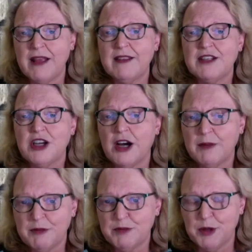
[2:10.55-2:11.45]
and the
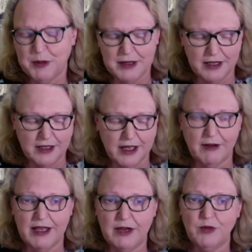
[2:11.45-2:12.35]
type of property that you're
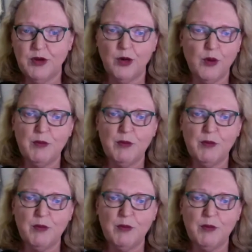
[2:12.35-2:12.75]
going in.